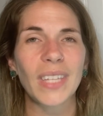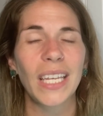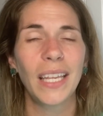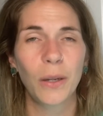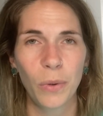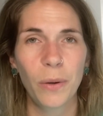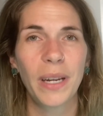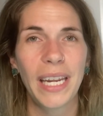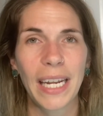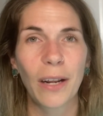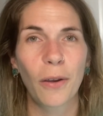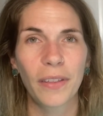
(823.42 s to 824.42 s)
like we were
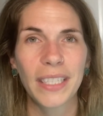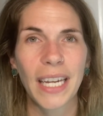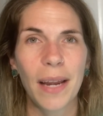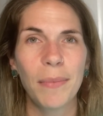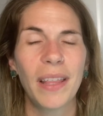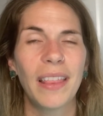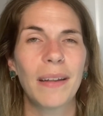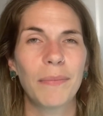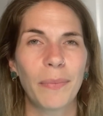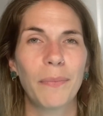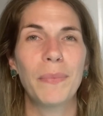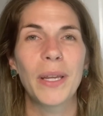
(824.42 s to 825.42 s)
eating all the time, and then
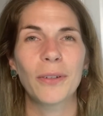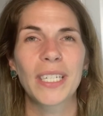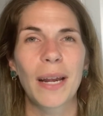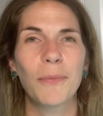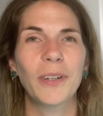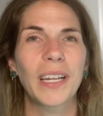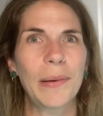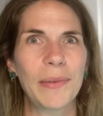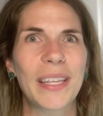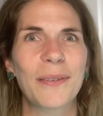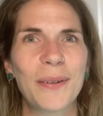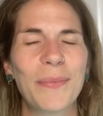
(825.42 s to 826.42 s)
mealtime would come and
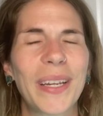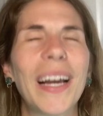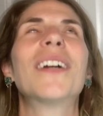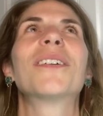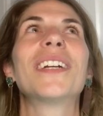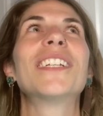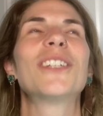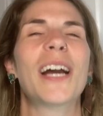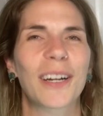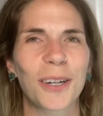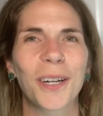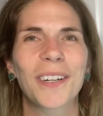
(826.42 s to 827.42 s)
they wouldn't be hungry,
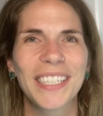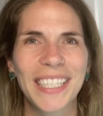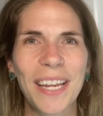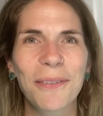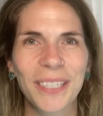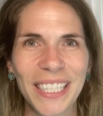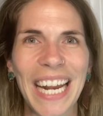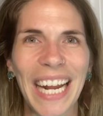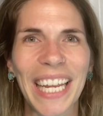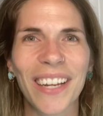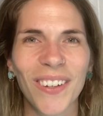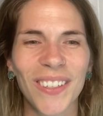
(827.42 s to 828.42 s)
shocker, because they were
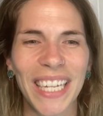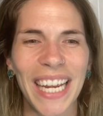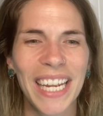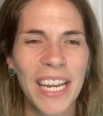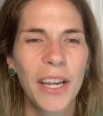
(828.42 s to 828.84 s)
snacking all day.